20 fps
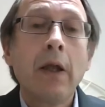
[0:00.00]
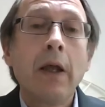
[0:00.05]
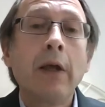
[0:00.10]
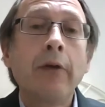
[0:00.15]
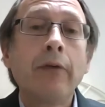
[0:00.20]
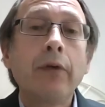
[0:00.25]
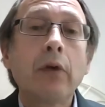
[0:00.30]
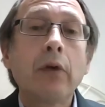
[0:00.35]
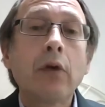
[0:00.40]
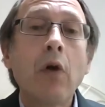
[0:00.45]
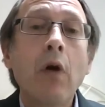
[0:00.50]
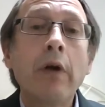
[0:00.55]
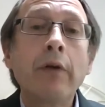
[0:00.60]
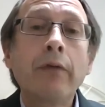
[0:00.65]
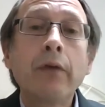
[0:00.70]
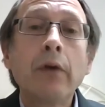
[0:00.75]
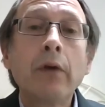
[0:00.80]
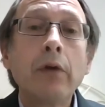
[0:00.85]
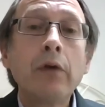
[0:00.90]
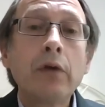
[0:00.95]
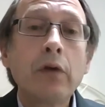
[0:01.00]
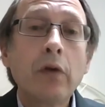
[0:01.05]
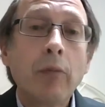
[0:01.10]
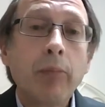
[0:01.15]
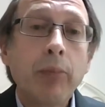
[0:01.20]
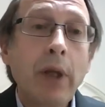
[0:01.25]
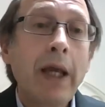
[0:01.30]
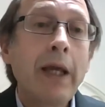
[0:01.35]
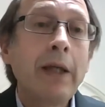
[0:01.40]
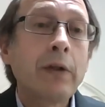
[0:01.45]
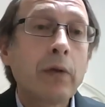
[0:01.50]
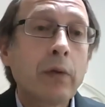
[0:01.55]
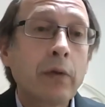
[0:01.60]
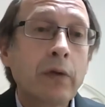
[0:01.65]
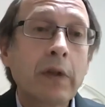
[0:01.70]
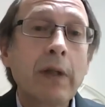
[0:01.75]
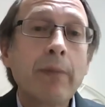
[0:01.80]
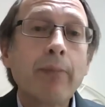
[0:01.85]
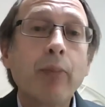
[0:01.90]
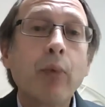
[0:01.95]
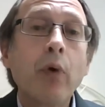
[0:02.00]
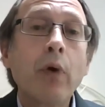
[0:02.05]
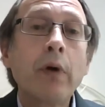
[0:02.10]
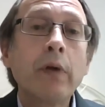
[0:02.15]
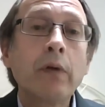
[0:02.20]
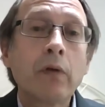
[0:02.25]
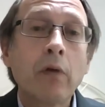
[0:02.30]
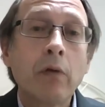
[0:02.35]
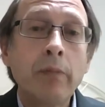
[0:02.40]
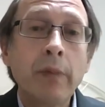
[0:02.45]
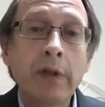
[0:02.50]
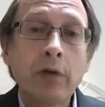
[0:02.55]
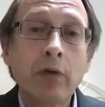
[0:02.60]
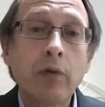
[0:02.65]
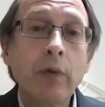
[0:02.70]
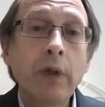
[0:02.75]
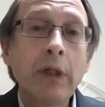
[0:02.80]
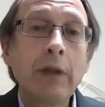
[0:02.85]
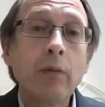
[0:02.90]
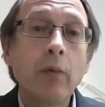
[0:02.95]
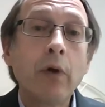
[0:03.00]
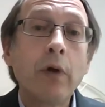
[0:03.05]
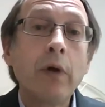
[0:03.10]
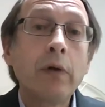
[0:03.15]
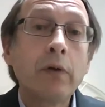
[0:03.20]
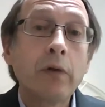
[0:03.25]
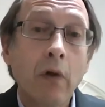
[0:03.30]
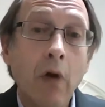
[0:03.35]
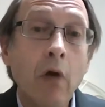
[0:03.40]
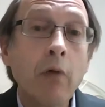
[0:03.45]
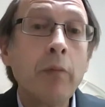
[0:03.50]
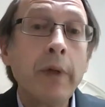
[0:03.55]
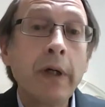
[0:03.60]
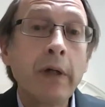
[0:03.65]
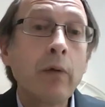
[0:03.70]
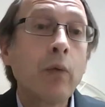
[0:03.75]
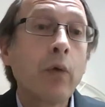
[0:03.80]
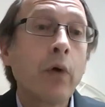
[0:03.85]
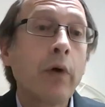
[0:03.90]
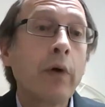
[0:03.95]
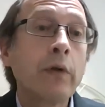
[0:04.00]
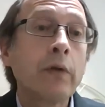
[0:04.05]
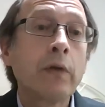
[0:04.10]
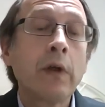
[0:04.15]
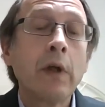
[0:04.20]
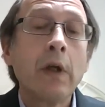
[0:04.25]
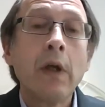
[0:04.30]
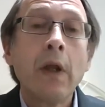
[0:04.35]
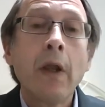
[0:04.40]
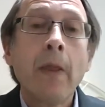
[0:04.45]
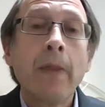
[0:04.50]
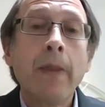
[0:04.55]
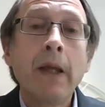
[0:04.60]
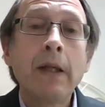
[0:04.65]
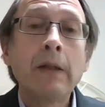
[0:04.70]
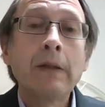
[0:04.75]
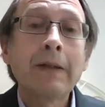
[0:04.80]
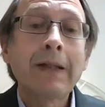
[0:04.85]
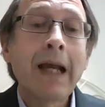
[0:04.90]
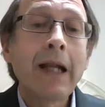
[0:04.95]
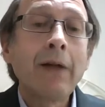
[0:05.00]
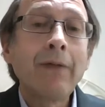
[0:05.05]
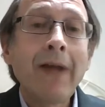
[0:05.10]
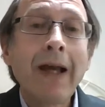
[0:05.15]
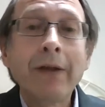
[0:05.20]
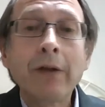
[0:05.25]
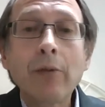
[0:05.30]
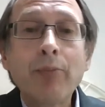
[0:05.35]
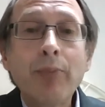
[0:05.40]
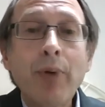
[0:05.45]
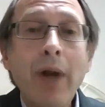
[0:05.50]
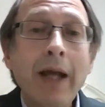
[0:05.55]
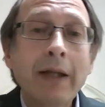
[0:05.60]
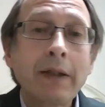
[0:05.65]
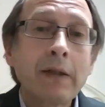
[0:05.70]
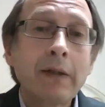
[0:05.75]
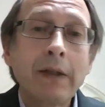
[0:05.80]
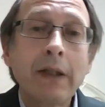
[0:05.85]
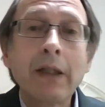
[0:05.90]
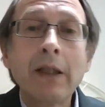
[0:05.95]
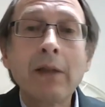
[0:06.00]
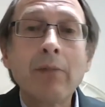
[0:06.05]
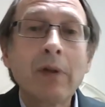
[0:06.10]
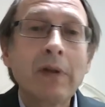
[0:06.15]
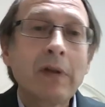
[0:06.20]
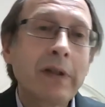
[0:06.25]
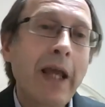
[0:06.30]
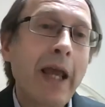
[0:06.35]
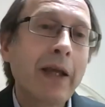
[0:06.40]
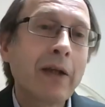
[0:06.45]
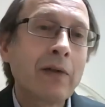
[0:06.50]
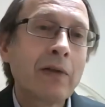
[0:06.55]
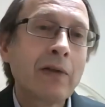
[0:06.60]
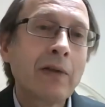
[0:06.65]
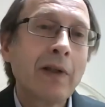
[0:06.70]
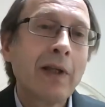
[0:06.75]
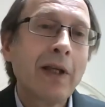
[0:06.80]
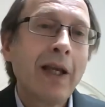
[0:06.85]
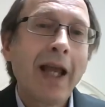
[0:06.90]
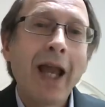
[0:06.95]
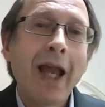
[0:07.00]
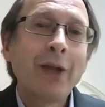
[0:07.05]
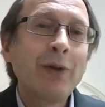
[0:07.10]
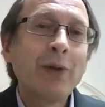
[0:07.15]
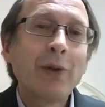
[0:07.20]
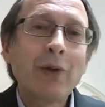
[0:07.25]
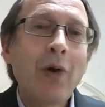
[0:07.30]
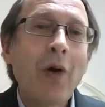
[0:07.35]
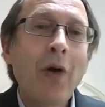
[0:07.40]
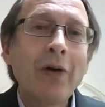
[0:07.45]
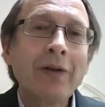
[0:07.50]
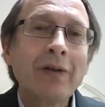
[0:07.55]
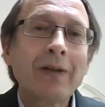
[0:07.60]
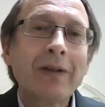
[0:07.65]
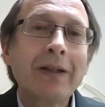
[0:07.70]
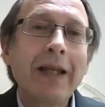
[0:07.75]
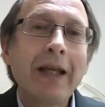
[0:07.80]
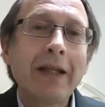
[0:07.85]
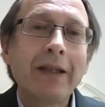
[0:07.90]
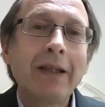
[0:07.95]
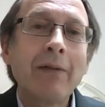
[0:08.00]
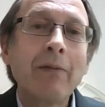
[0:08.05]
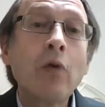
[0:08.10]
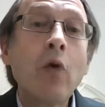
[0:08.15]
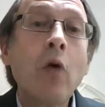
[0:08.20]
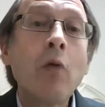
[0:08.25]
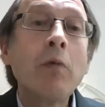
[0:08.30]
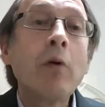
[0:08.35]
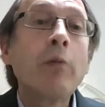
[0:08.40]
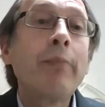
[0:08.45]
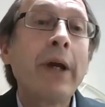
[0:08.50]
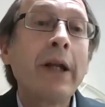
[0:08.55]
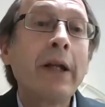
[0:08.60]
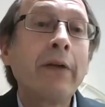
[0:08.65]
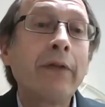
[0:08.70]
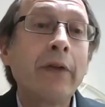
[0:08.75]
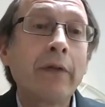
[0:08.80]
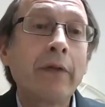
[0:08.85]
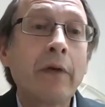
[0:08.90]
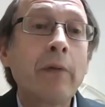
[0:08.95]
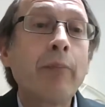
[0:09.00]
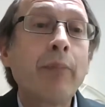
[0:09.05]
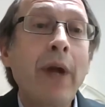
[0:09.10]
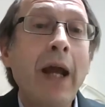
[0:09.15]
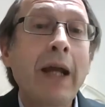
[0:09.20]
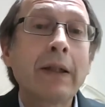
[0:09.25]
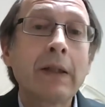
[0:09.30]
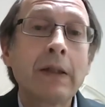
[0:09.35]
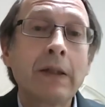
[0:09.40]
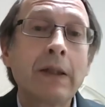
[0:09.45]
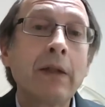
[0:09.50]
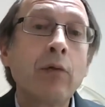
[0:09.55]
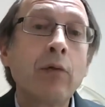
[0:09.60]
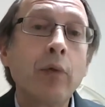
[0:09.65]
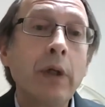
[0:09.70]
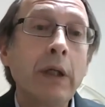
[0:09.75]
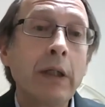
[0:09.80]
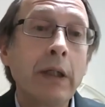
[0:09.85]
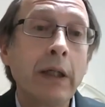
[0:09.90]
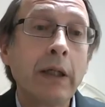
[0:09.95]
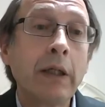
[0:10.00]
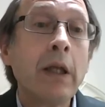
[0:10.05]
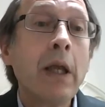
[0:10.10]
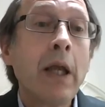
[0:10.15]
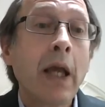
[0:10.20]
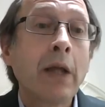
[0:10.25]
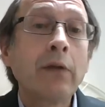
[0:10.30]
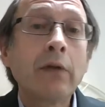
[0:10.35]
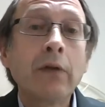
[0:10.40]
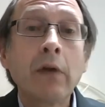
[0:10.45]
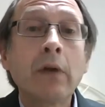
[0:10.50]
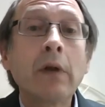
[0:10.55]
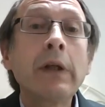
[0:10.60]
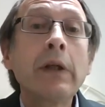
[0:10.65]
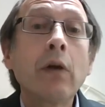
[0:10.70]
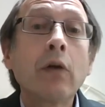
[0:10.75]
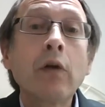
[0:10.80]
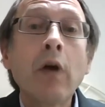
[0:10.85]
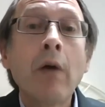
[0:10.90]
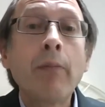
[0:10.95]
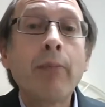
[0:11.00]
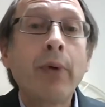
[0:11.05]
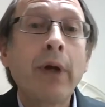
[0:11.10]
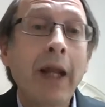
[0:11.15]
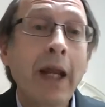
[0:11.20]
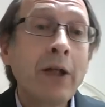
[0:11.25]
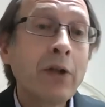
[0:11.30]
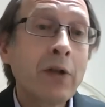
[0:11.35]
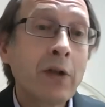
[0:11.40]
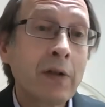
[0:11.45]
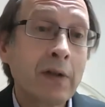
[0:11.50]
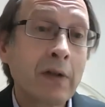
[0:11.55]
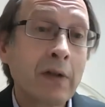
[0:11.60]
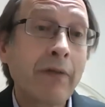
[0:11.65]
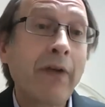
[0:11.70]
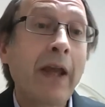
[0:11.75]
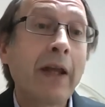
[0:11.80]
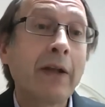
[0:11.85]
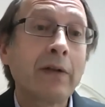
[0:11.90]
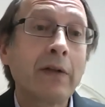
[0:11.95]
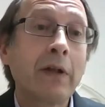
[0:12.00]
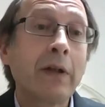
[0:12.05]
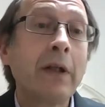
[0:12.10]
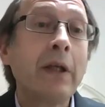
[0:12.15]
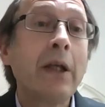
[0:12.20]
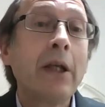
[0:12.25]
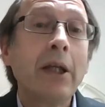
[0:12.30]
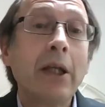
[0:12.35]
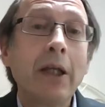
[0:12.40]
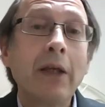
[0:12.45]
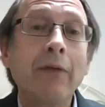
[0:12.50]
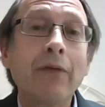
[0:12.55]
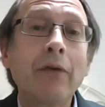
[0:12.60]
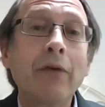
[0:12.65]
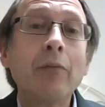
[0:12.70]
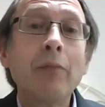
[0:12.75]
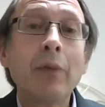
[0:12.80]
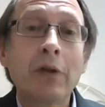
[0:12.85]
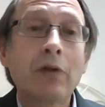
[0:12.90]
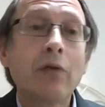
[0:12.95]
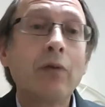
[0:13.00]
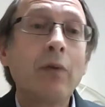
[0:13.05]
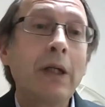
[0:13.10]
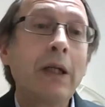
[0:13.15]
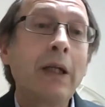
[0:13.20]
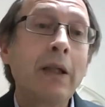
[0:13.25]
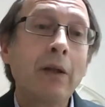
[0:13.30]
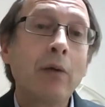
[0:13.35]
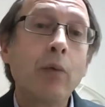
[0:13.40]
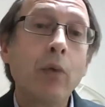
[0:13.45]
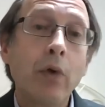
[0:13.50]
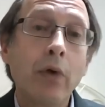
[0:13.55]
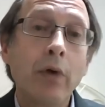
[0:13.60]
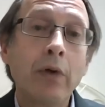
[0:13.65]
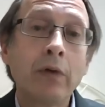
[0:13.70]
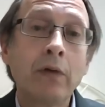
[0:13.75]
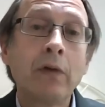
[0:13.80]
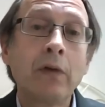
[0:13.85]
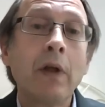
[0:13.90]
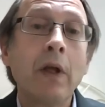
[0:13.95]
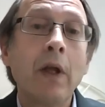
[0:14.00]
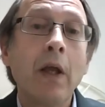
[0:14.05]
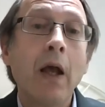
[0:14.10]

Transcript: If you lose your place or skip words or misread words or omit words, then it's kind of like you're practicing the mistakes and you can't get the normal benefit from practicing reading. And certainly your comprehension is affected if you're misreading the words.